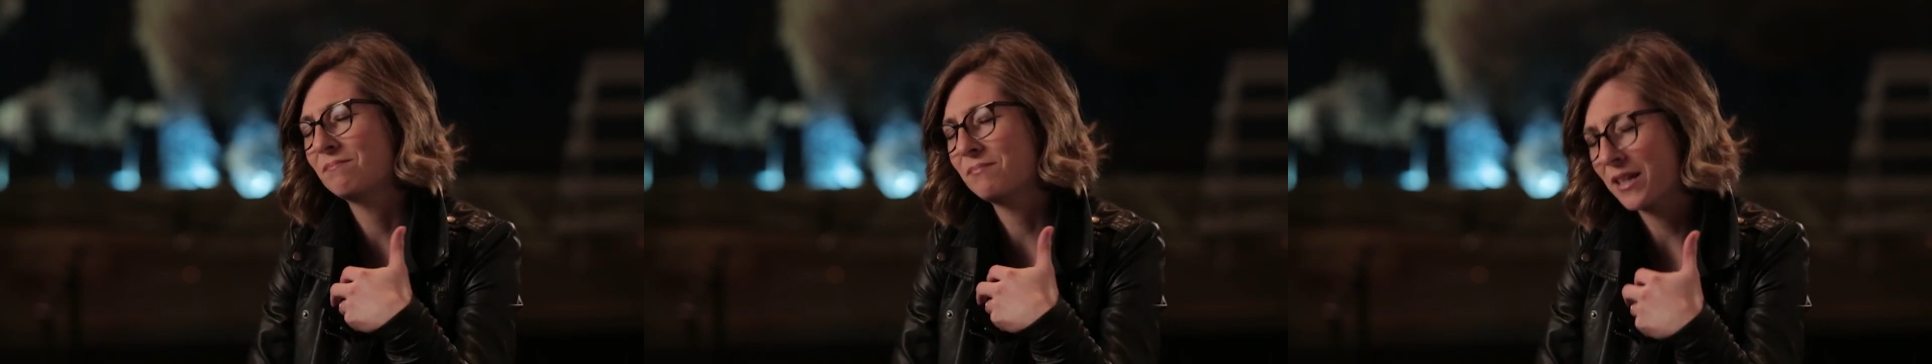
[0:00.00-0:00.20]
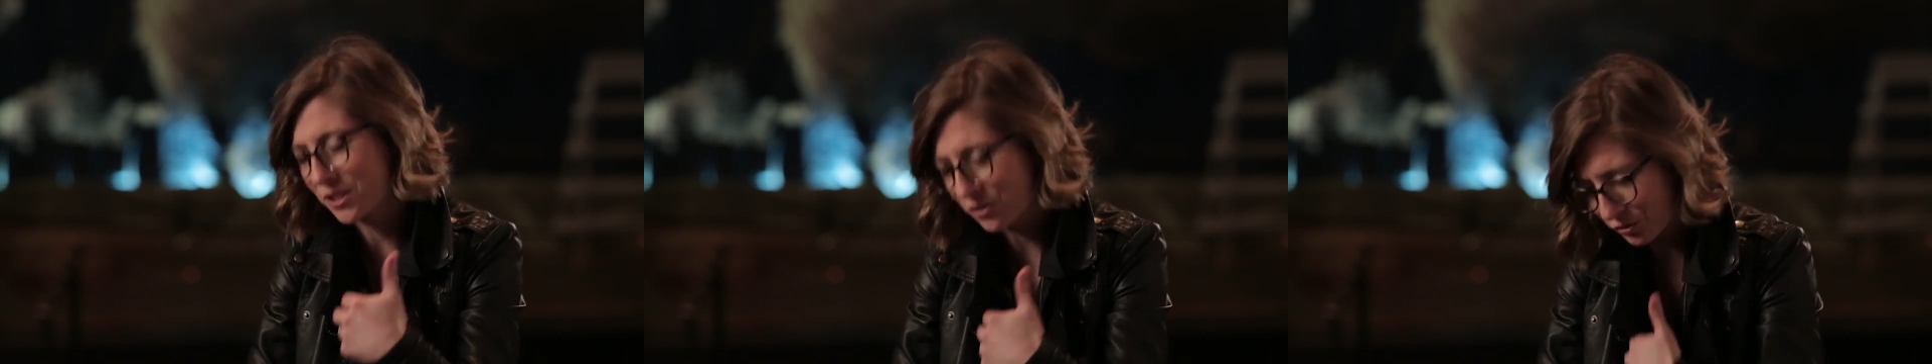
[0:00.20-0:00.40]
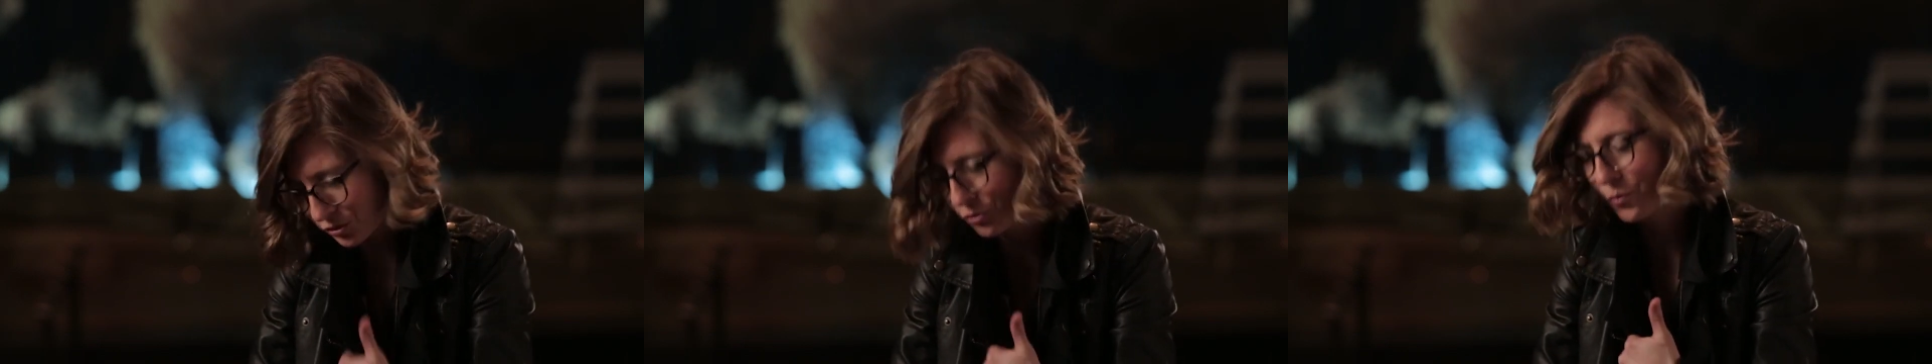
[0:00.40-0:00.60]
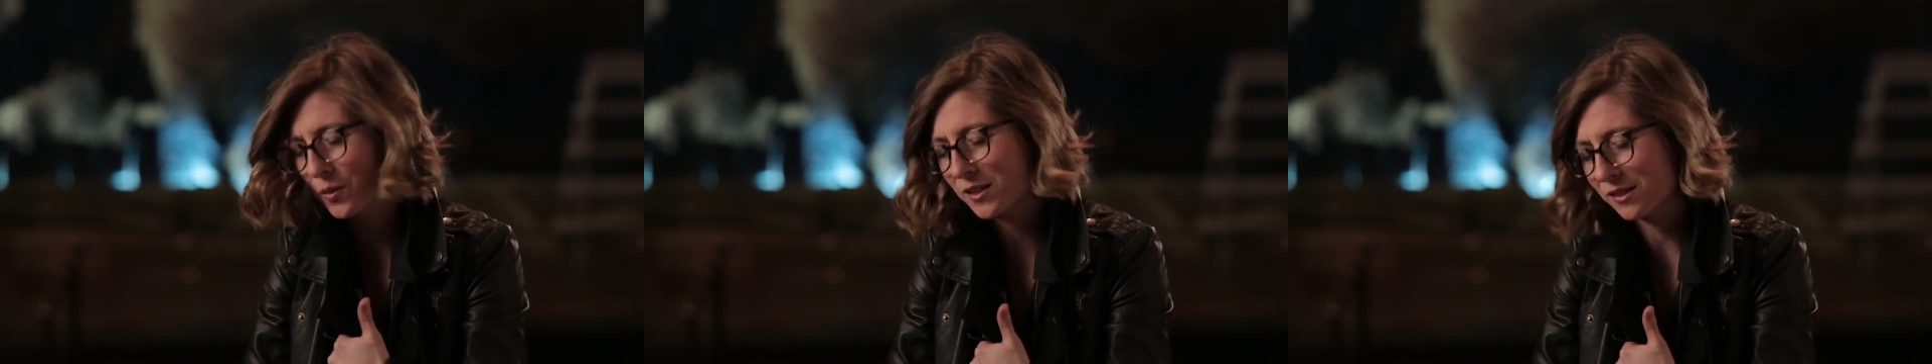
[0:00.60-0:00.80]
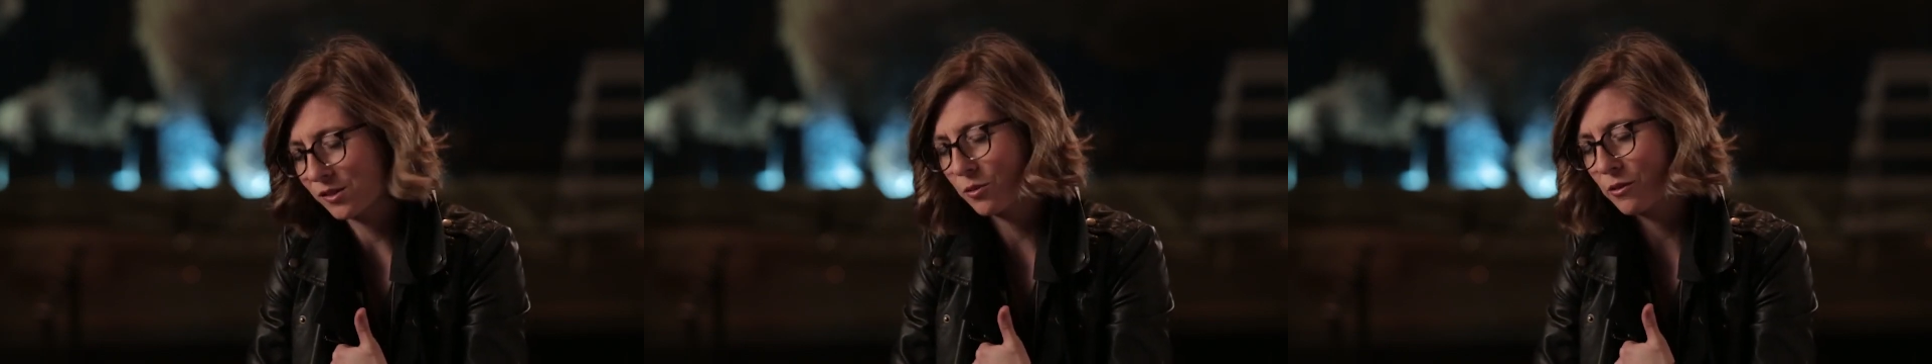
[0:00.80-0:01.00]
makes you do
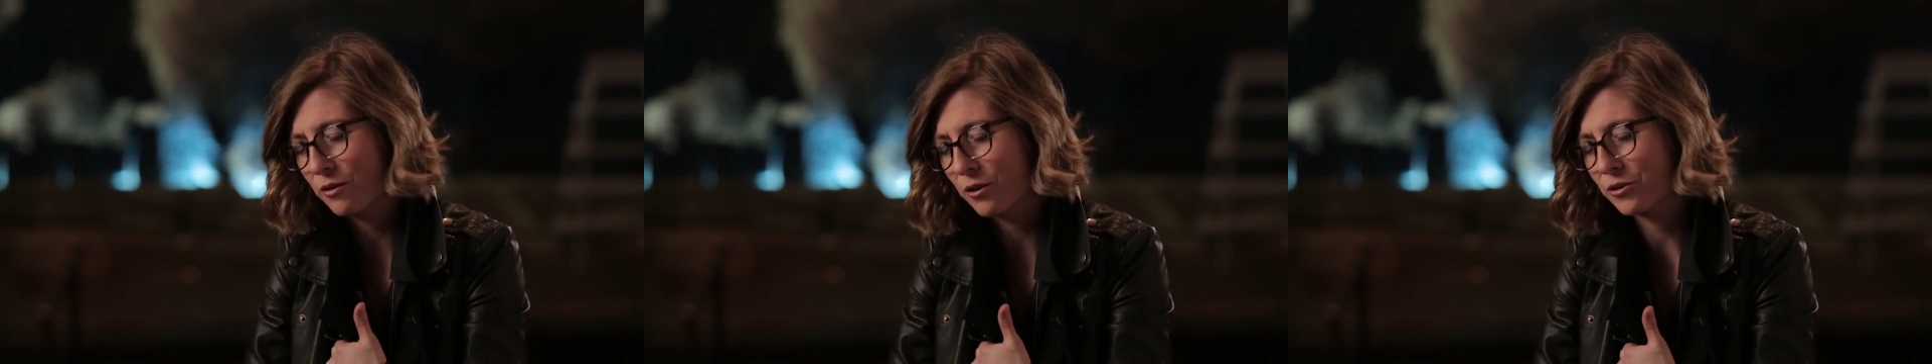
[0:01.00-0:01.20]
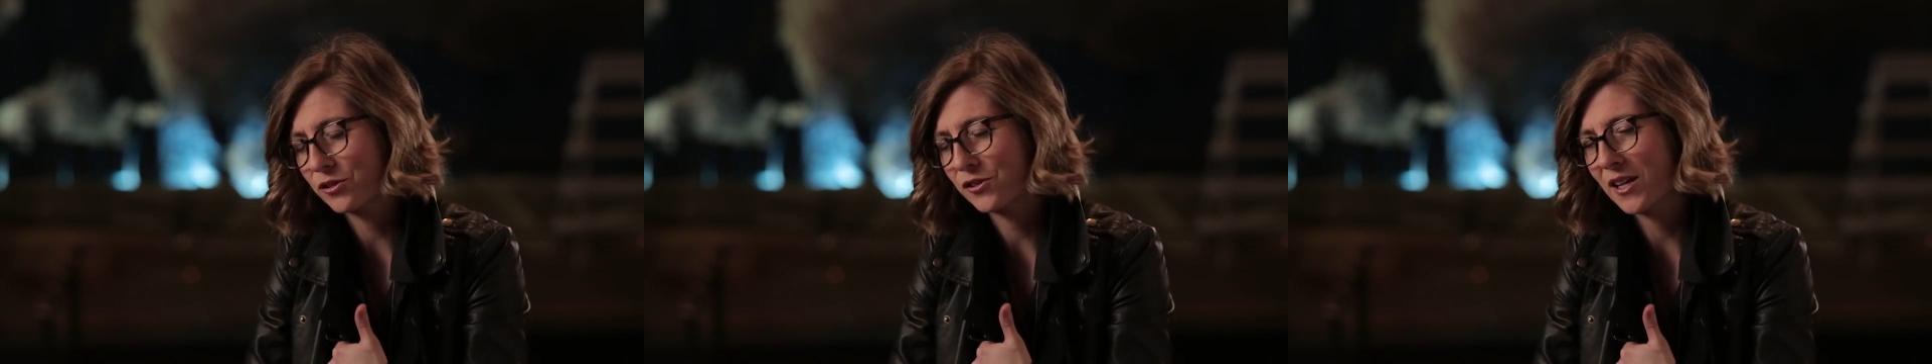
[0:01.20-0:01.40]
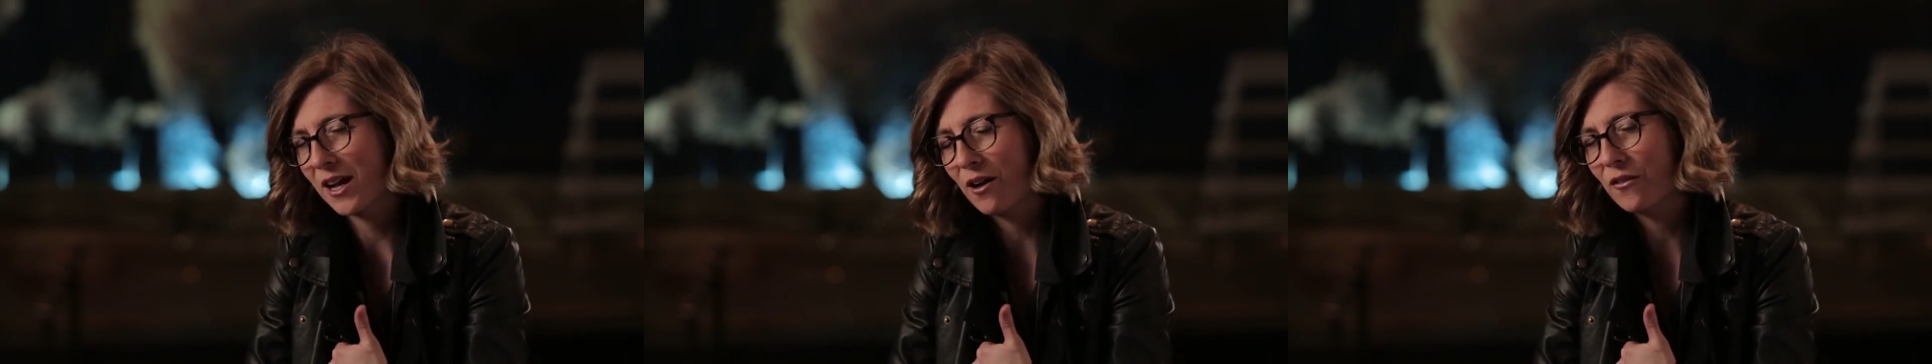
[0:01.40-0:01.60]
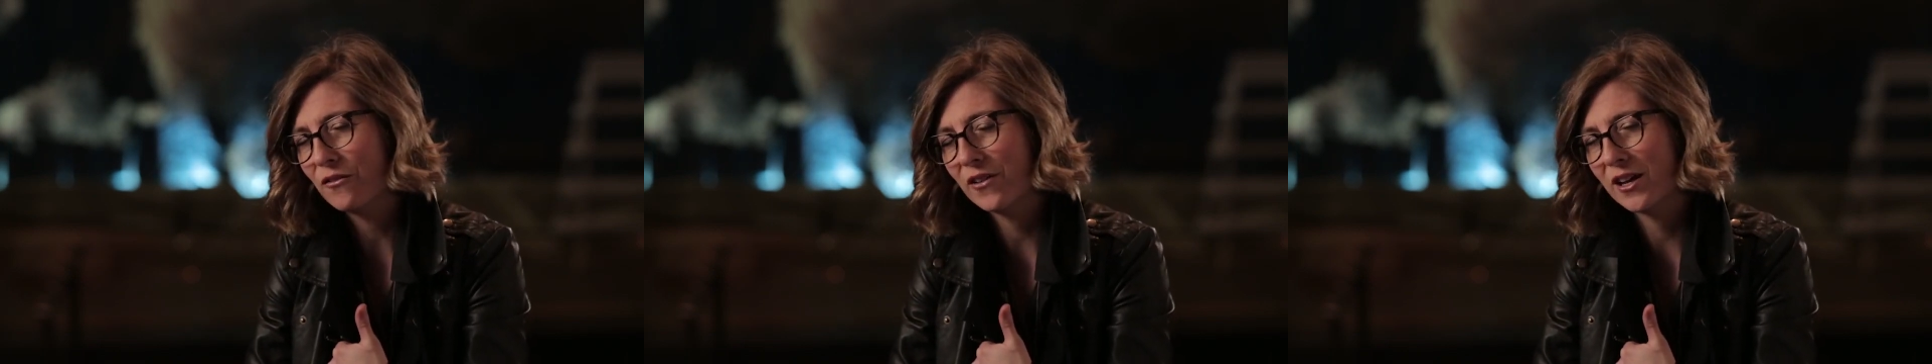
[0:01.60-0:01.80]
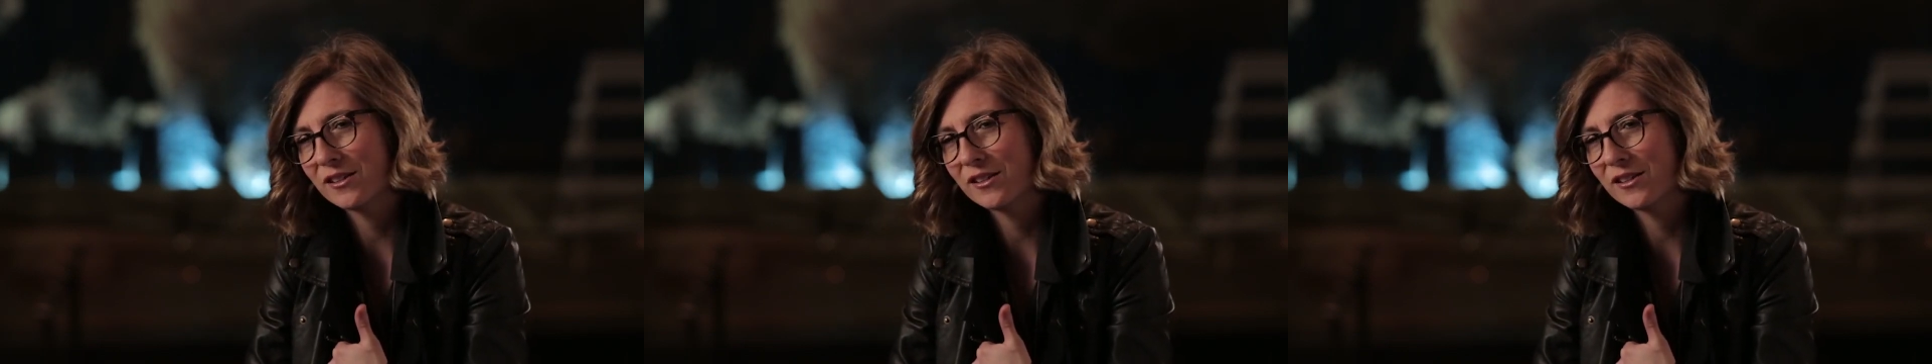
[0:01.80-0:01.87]
business with yourself